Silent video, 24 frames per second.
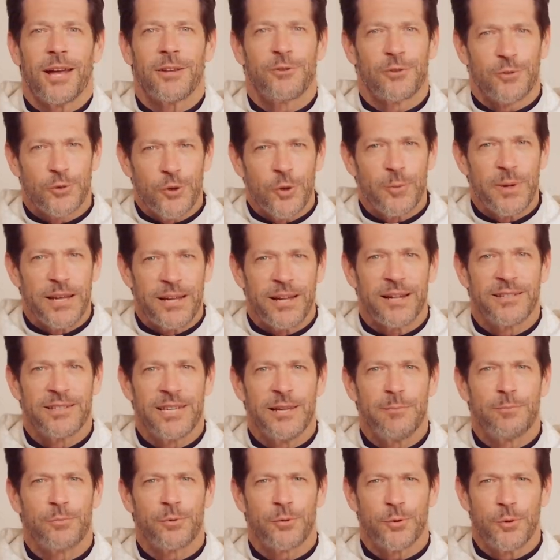It's true because
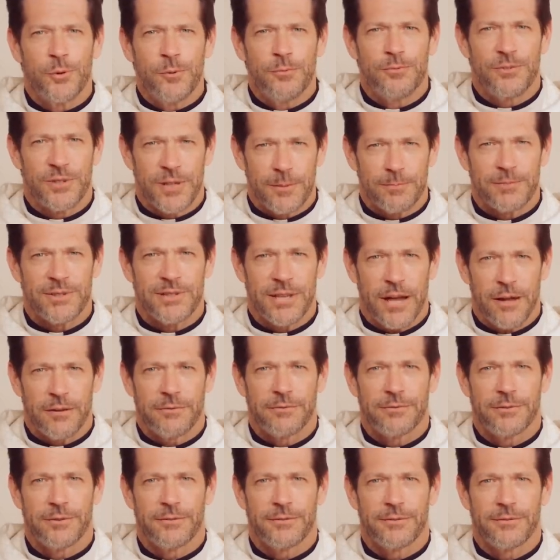he proves
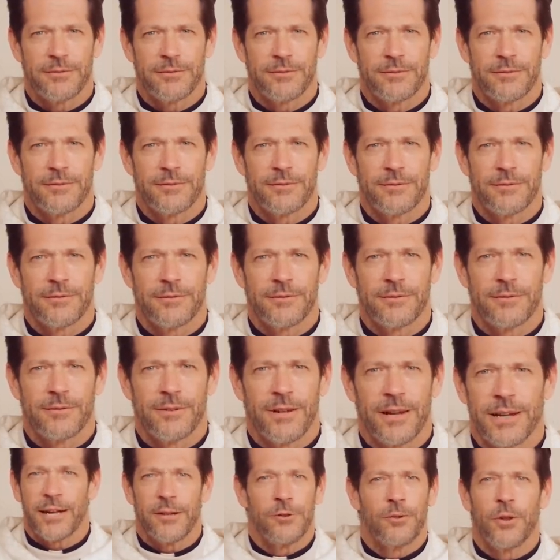himself.
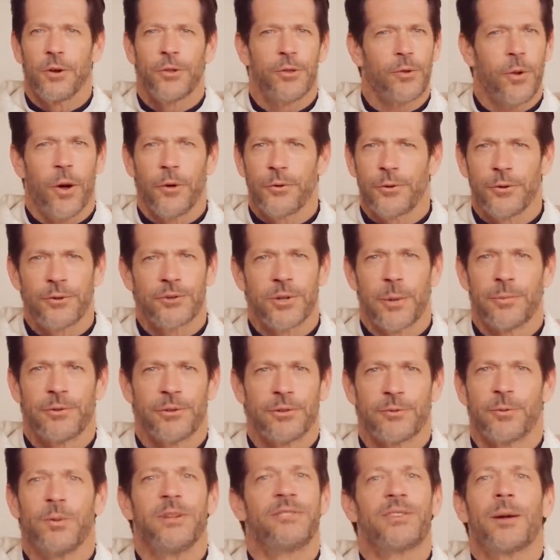Again, look through
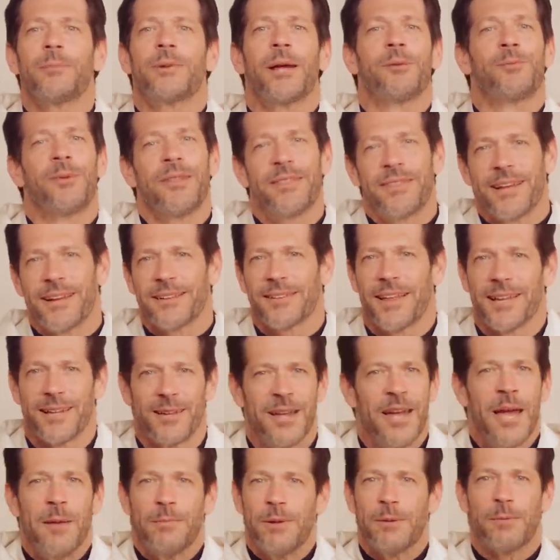scriptures. Sometimes we think,
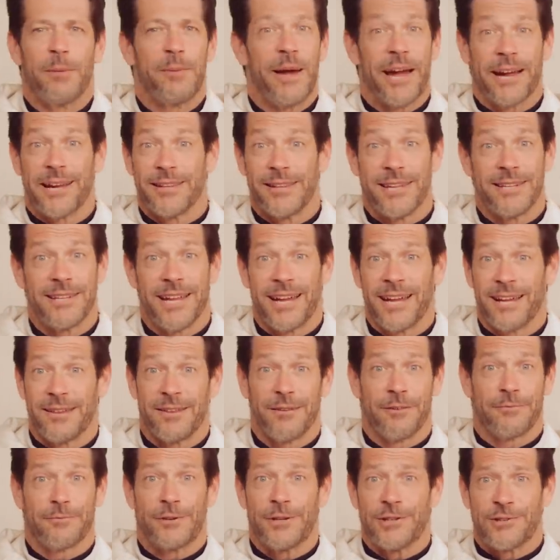like, people back in the day
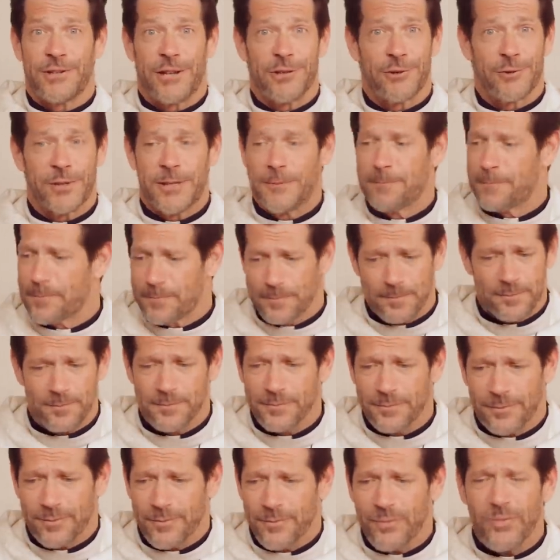in the first century,
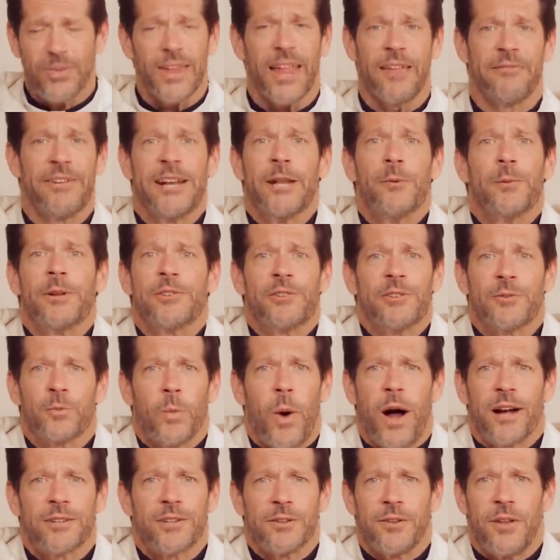if anyone just
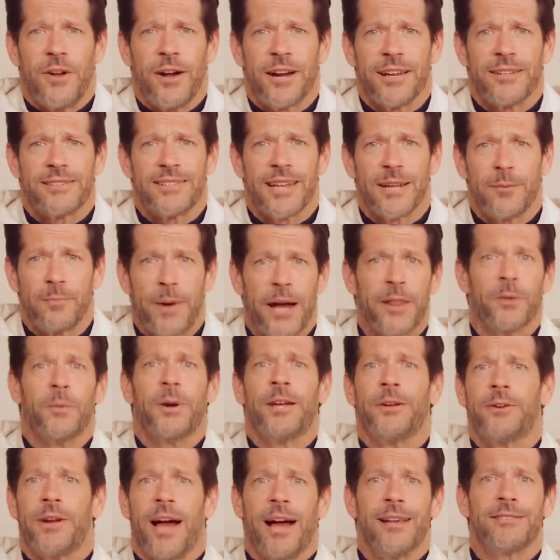walked along and said, by the
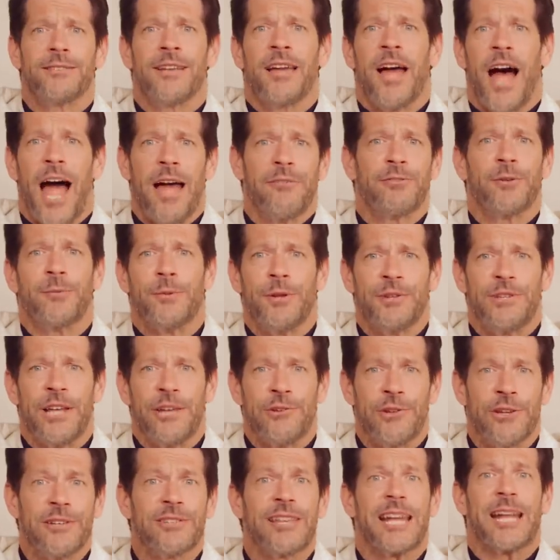way, you guys, I have some new
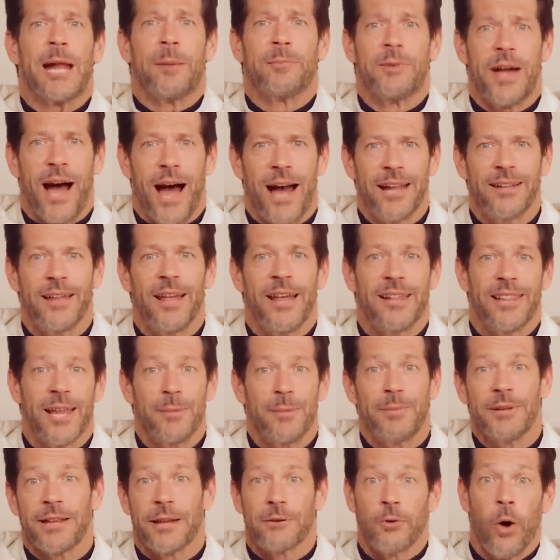teachings and I'm God,
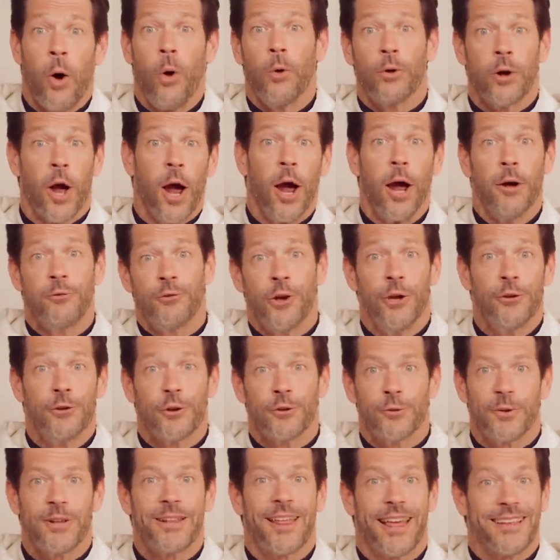they'd be like, okay,
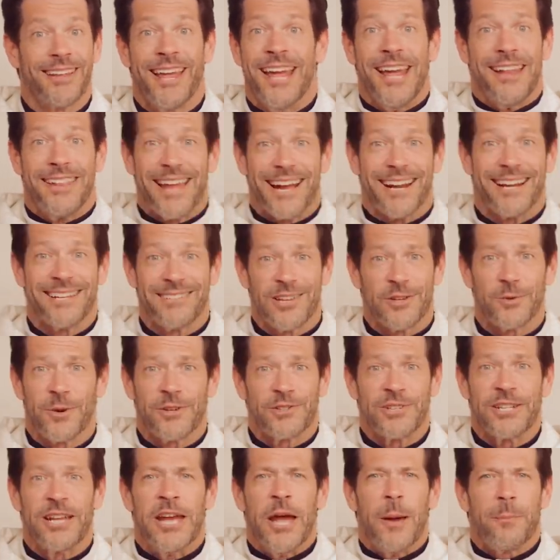Jesus, that kind of
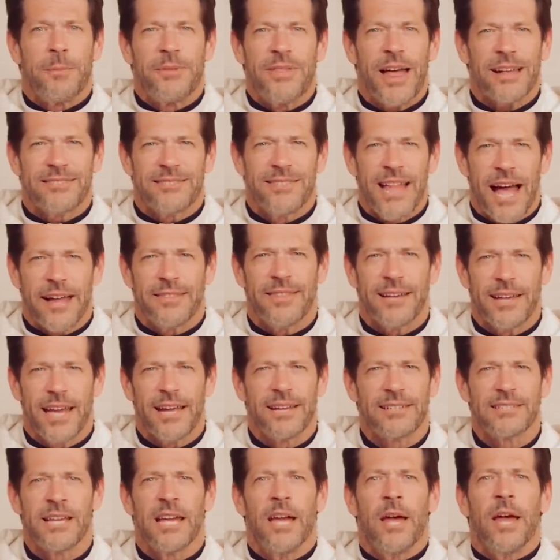situation. But that's not the
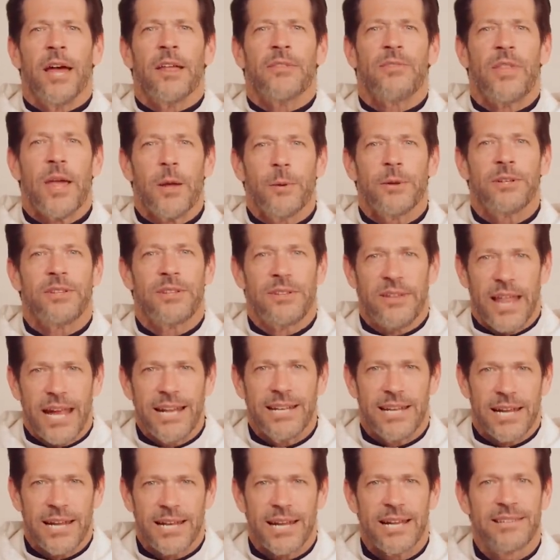case. They
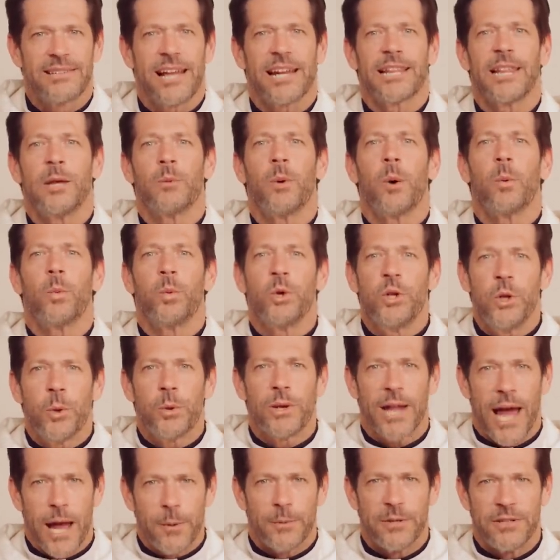did exactly what you
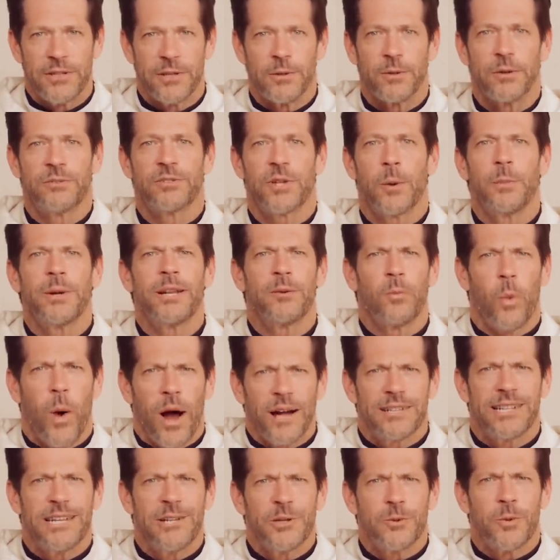and I would do. If someone
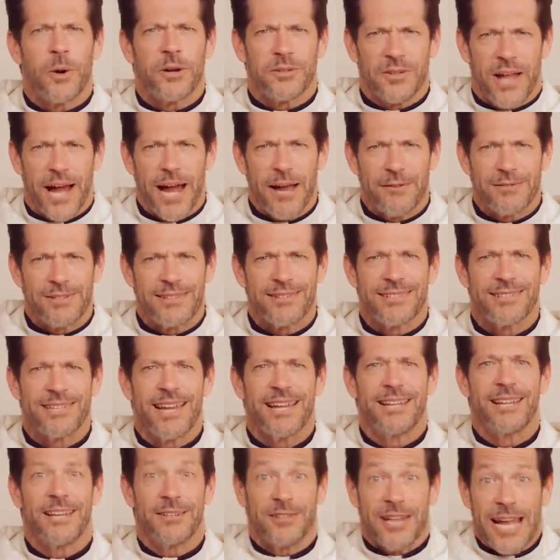walked into our lives and
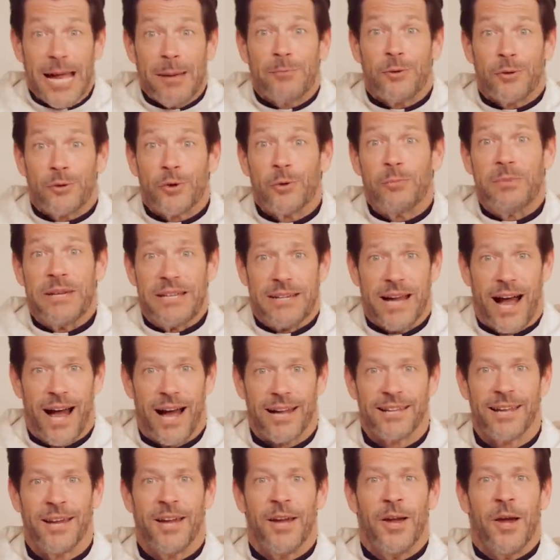said, claimed to be
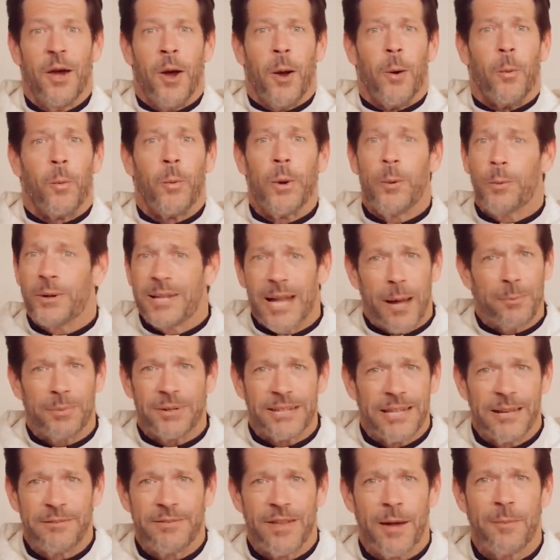God, we would not
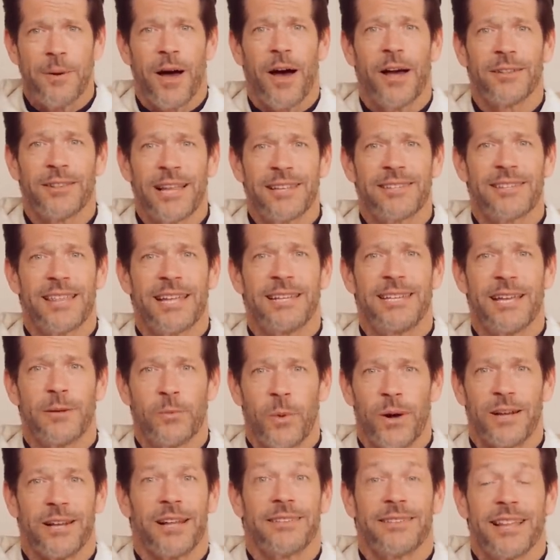believe them unless they did
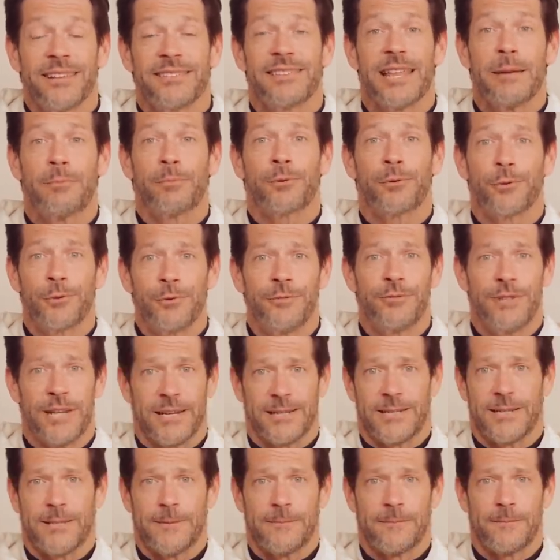what? Unless they proved
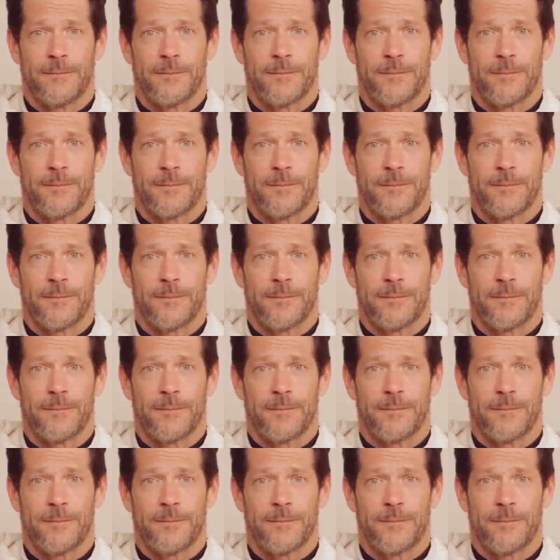it.